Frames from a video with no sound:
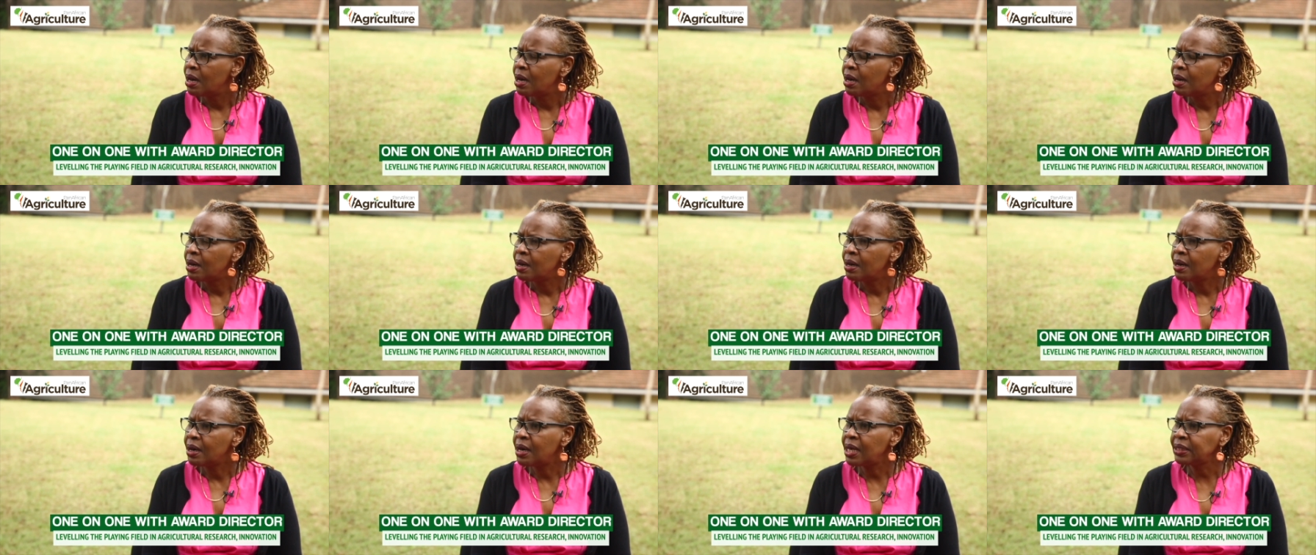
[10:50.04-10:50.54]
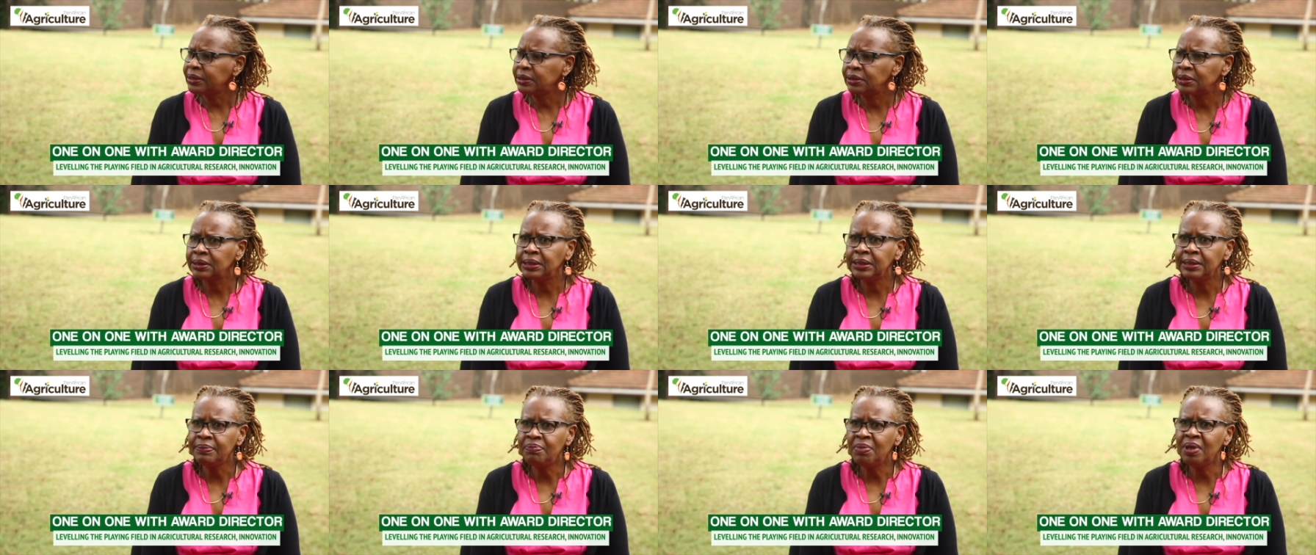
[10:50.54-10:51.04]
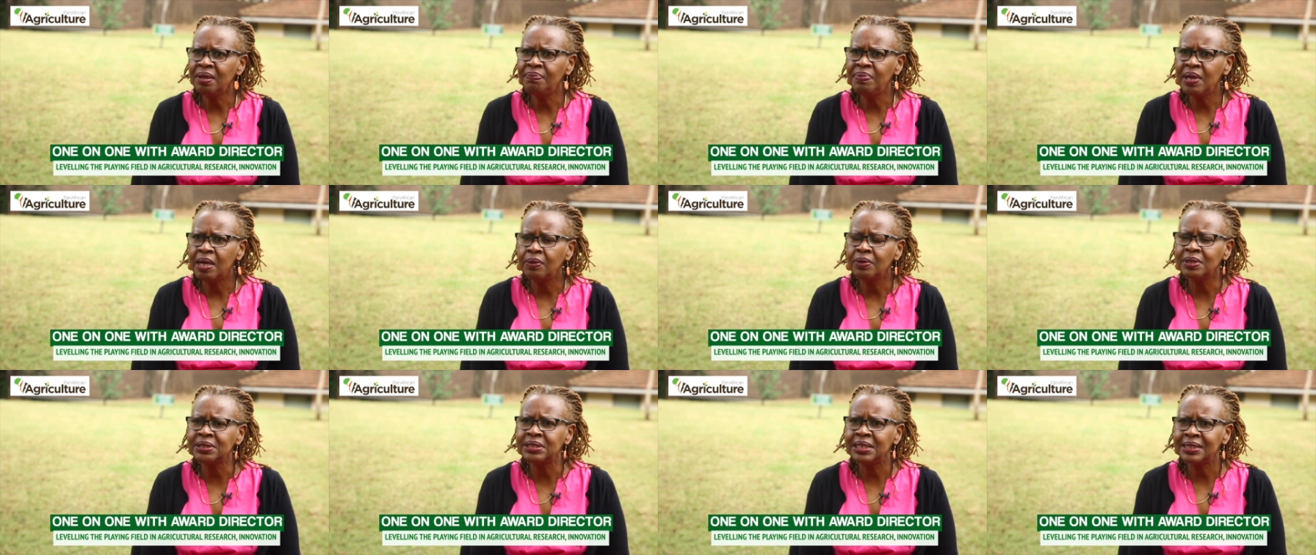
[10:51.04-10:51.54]
actually, maybe I
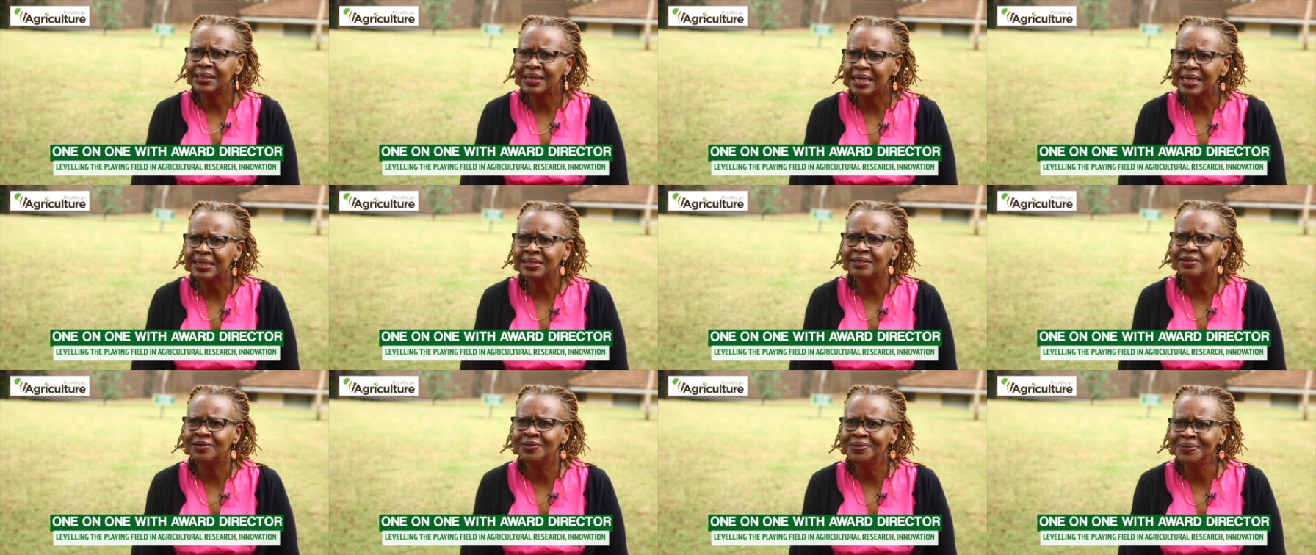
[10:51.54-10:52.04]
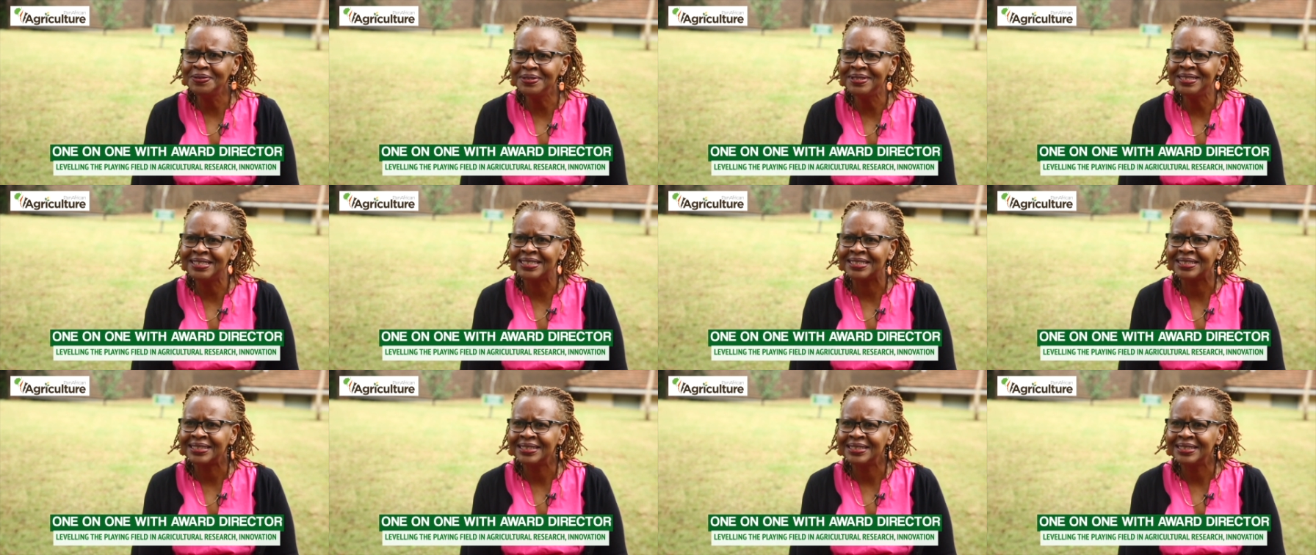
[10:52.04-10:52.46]
wasn't that good.